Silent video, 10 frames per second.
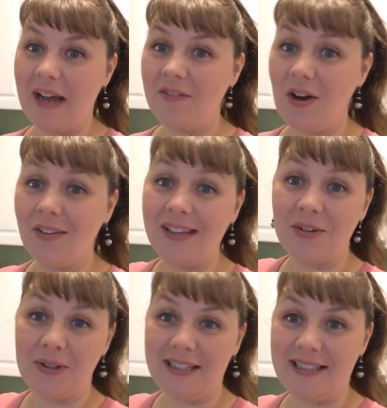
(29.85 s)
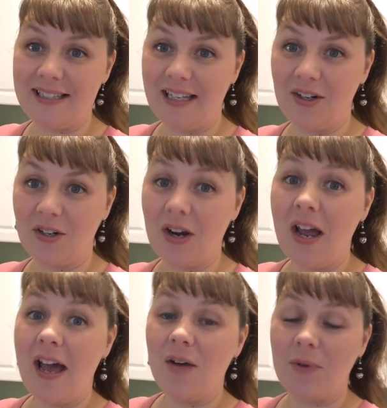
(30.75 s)
I have all the ingredients here
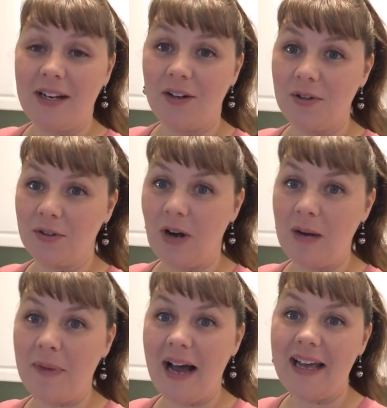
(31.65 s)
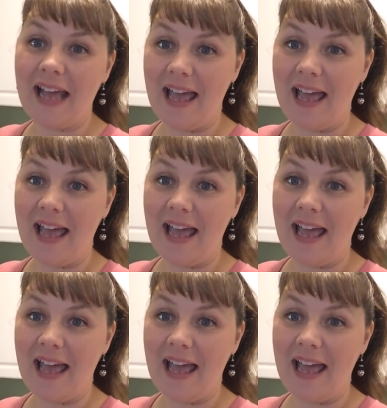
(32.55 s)
ready to go in the crock pot,